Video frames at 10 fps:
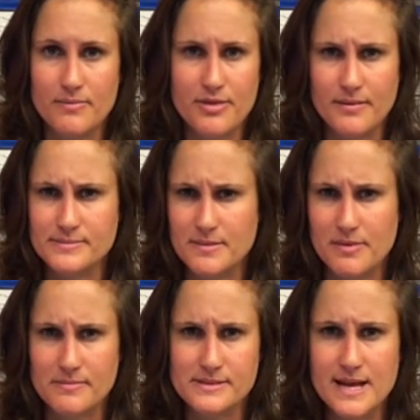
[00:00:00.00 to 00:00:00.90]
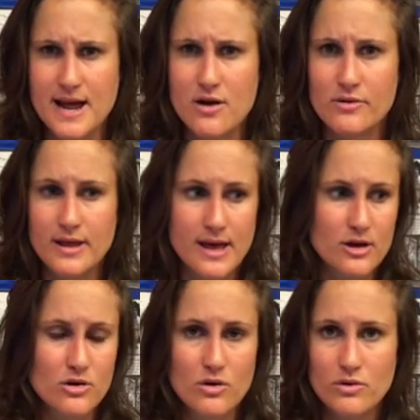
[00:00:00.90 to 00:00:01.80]
thumbs up, thumbs down,
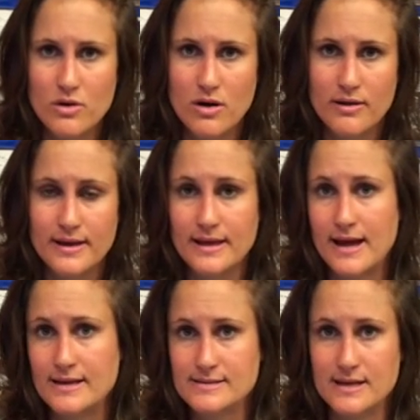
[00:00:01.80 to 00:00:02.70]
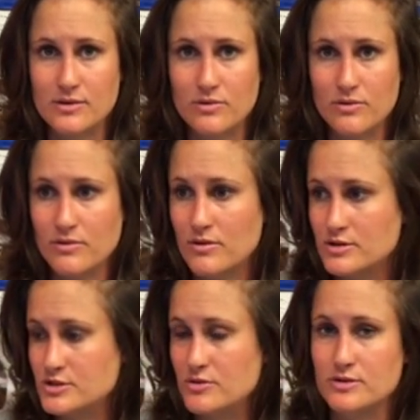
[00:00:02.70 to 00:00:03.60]
cold calling, asking
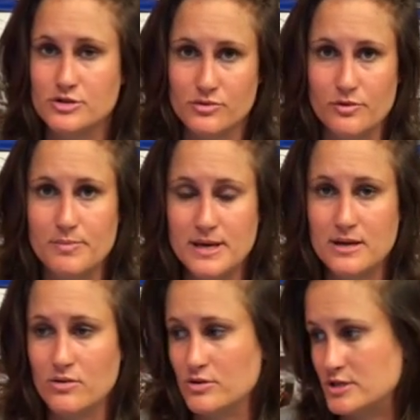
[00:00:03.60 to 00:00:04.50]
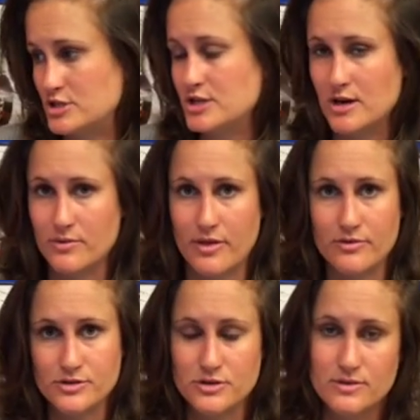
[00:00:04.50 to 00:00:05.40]
students to repeat or to share with
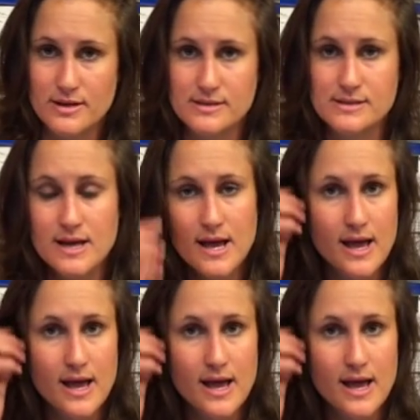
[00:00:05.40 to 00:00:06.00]
other students,